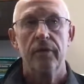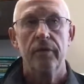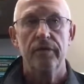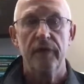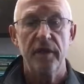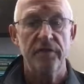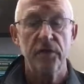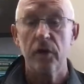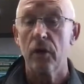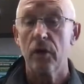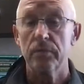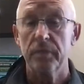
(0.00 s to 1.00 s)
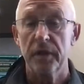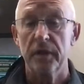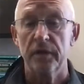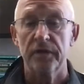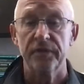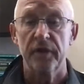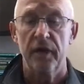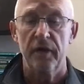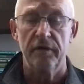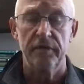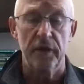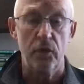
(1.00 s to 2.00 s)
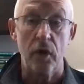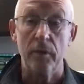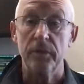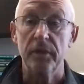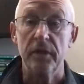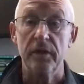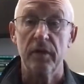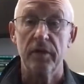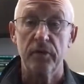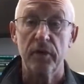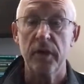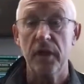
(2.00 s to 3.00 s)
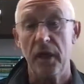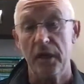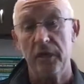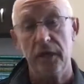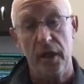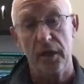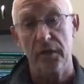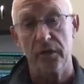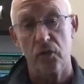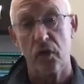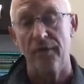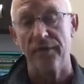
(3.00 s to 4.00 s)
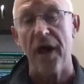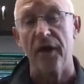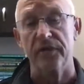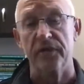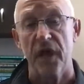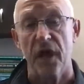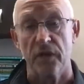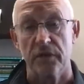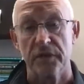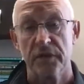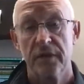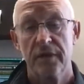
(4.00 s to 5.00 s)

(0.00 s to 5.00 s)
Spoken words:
they've incurred bills of anywhere between $3,000 and $12,000.